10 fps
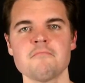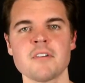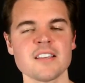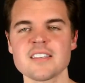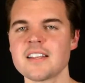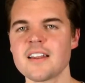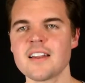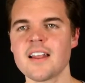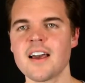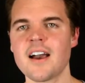And I said,
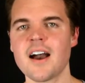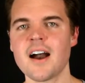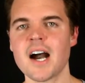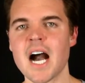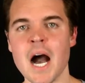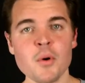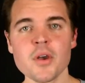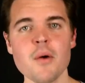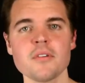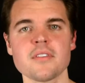I'm
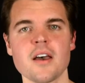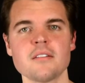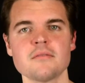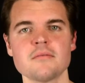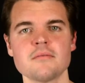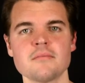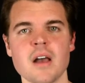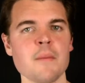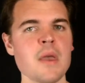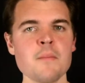okay with that.
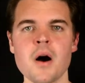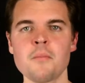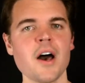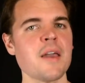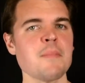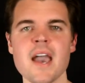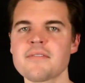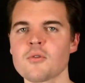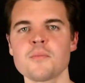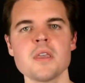I may mumble, I may have
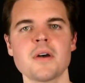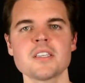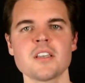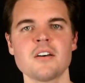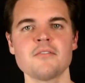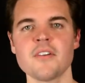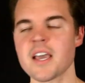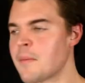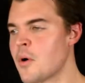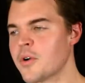to repeat myself,
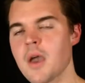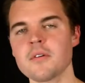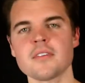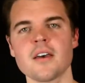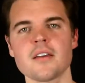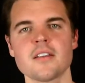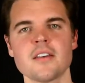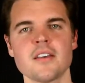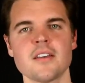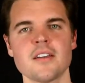and I'm okay with that.
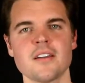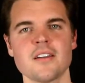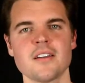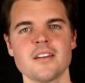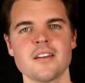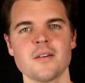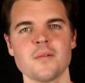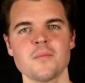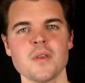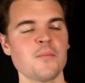
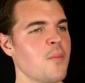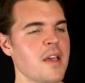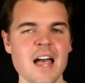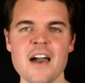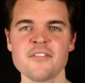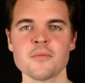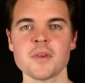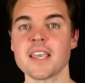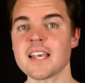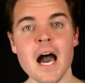People may laugh at
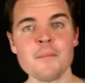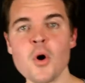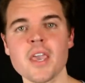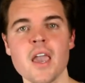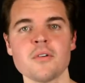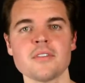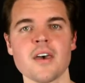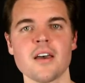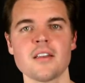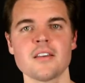me, and I'm okay with
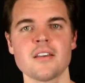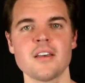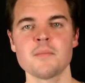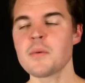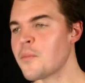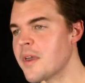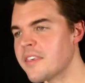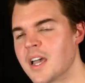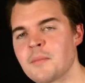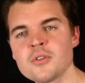that. People may
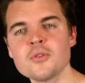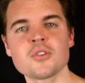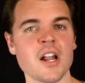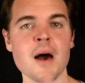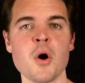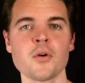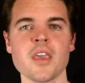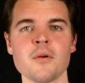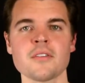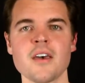think I'm a loser, and I'm
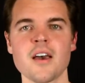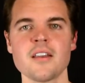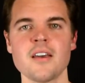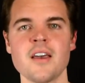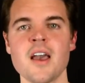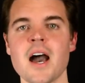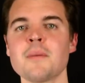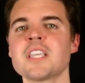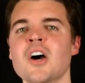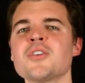okay with that. I'm
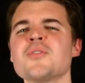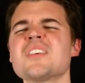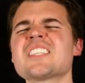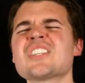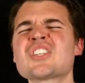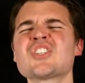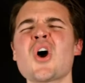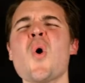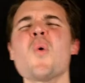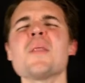telling you, this is
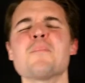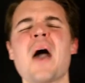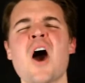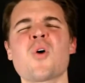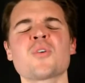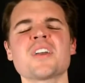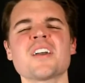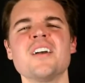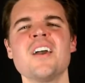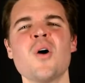so empowering.
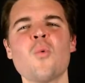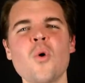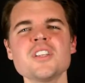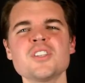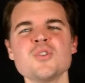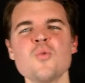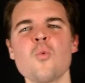Once you